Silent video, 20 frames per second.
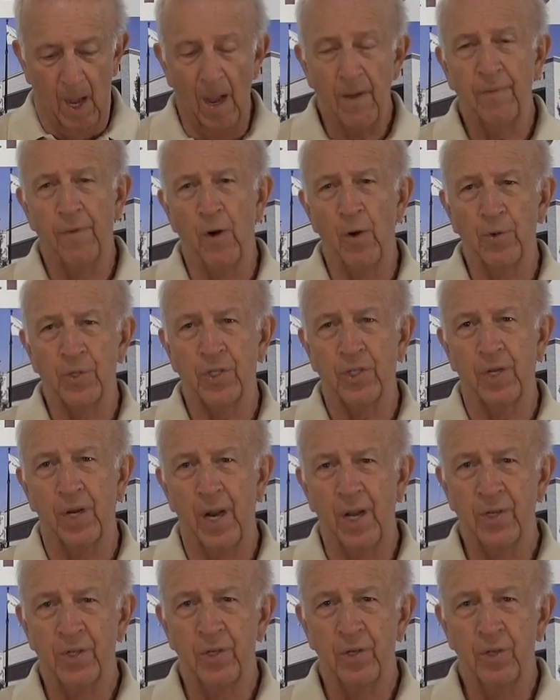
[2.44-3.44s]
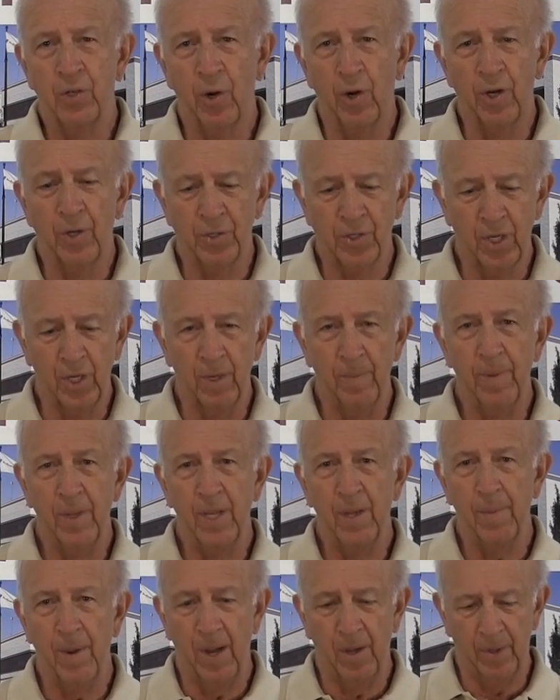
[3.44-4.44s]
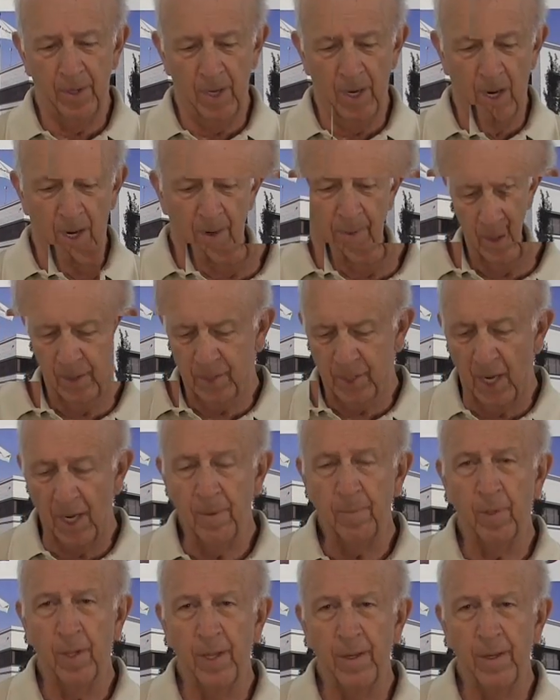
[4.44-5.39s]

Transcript: Hi folks, today's tutorial is going to be about our sign